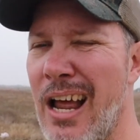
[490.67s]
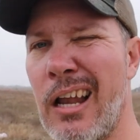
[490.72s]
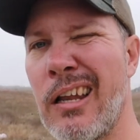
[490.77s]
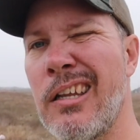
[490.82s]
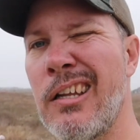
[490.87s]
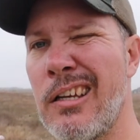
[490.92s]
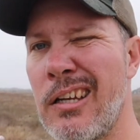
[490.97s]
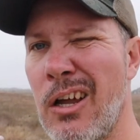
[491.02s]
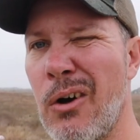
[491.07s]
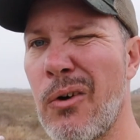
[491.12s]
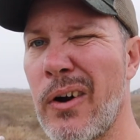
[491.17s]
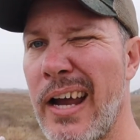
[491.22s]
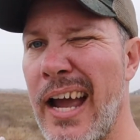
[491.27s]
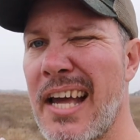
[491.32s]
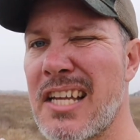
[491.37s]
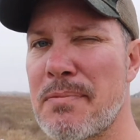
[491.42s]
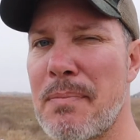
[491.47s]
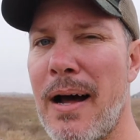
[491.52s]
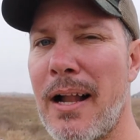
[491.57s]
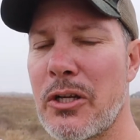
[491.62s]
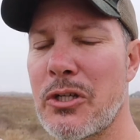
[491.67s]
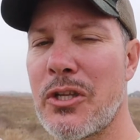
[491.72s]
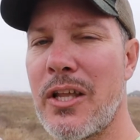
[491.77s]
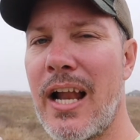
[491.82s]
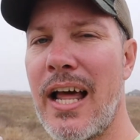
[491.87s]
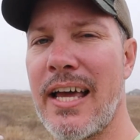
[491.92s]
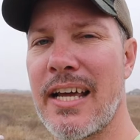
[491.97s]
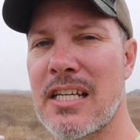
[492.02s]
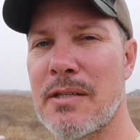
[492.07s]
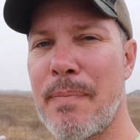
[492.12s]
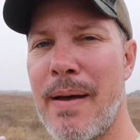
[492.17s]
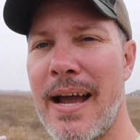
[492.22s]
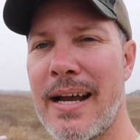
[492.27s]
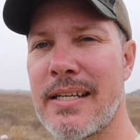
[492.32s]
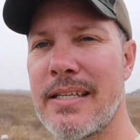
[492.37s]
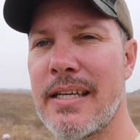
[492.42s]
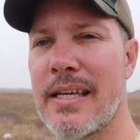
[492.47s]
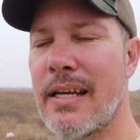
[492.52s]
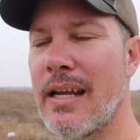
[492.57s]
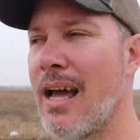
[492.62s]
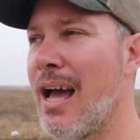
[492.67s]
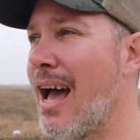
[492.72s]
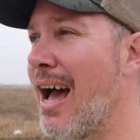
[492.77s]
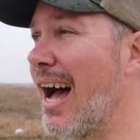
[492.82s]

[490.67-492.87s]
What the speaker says: a little lower gas mileage than I expected,